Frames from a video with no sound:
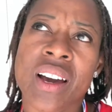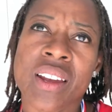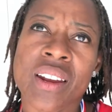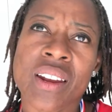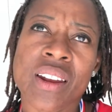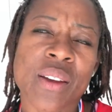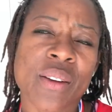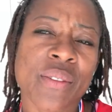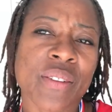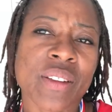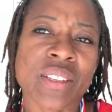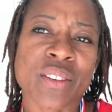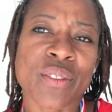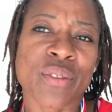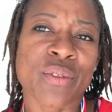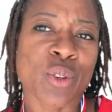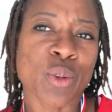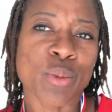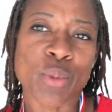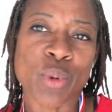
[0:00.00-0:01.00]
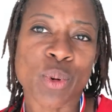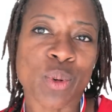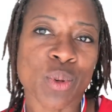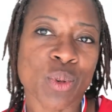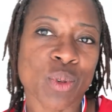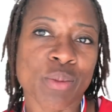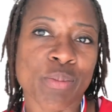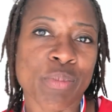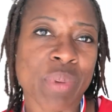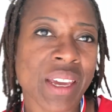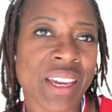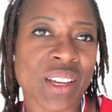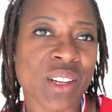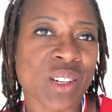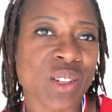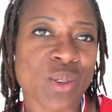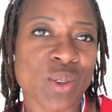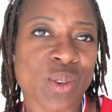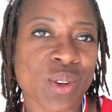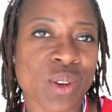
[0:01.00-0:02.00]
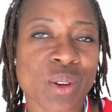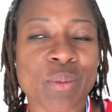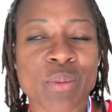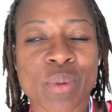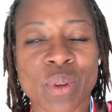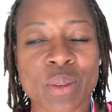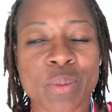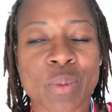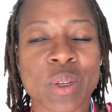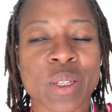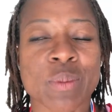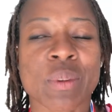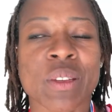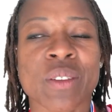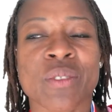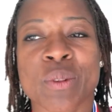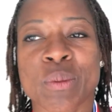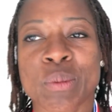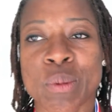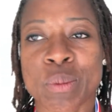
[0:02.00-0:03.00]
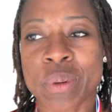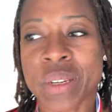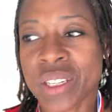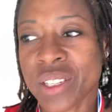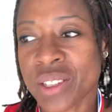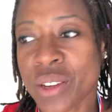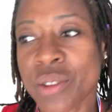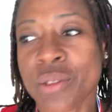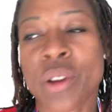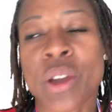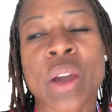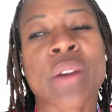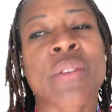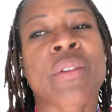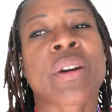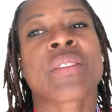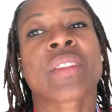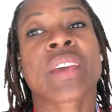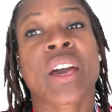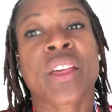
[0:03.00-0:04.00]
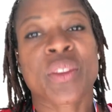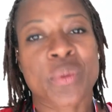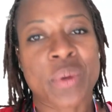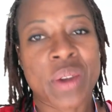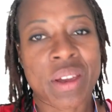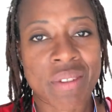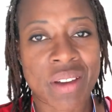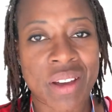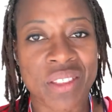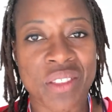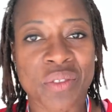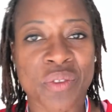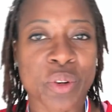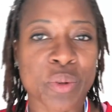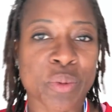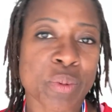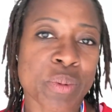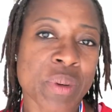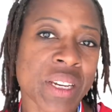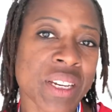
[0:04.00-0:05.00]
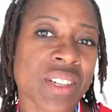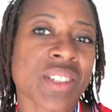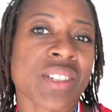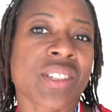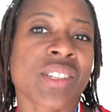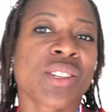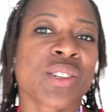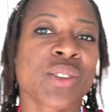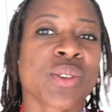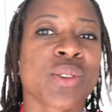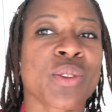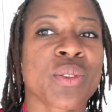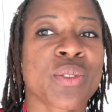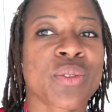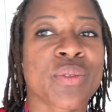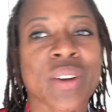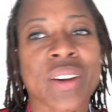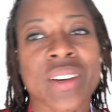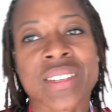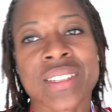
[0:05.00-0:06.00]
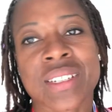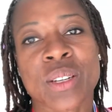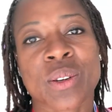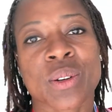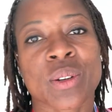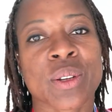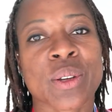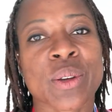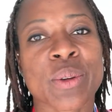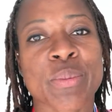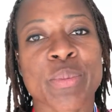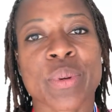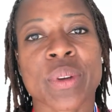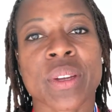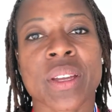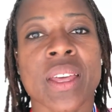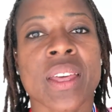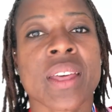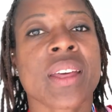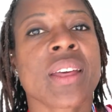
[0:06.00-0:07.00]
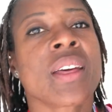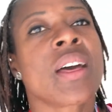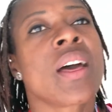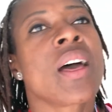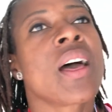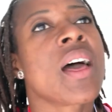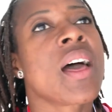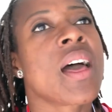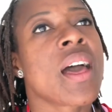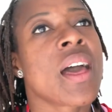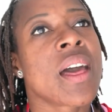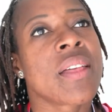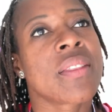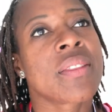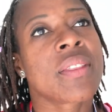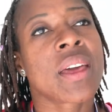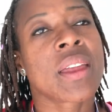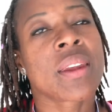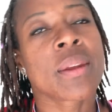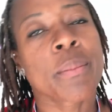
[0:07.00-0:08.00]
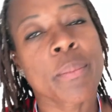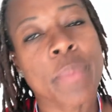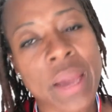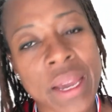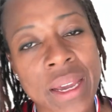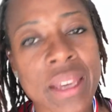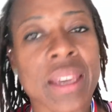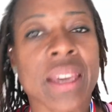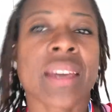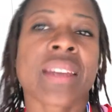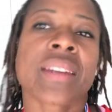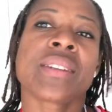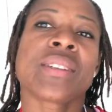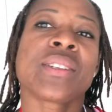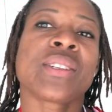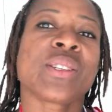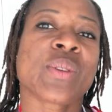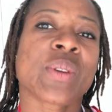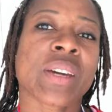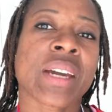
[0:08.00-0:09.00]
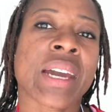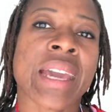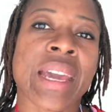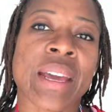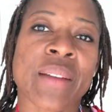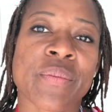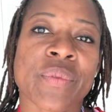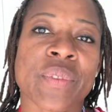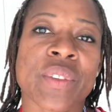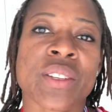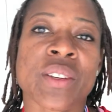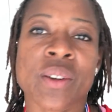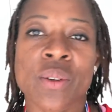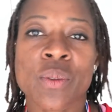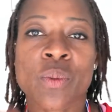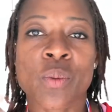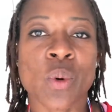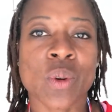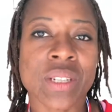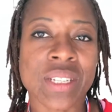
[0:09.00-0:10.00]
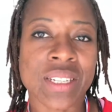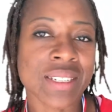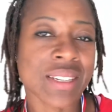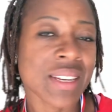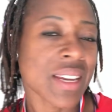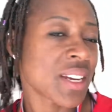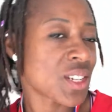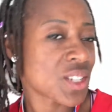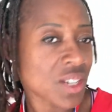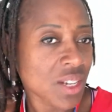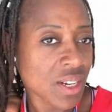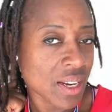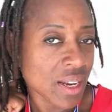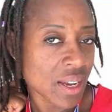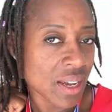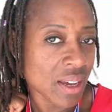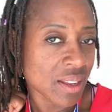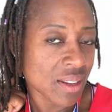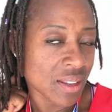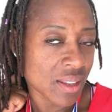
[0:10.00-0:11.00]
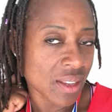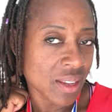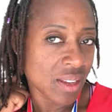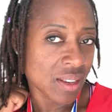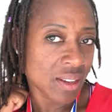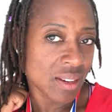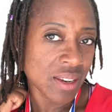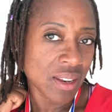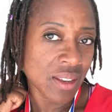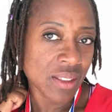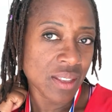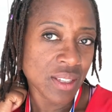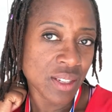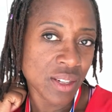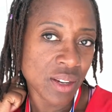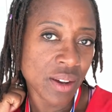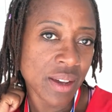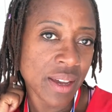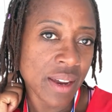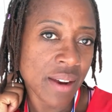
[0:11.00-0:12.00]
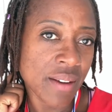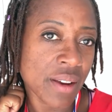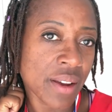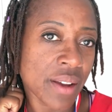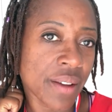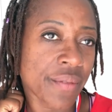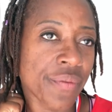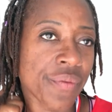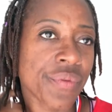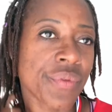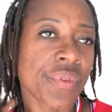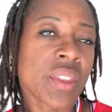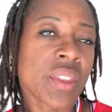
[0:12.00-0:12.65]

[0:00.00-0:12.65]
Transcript: I don't know if it's a football pitch or not, but possibly football pitch, so you're going around the other way around the football pitch to do your first little loop, and then back again to do it again. So water station at the near the start area,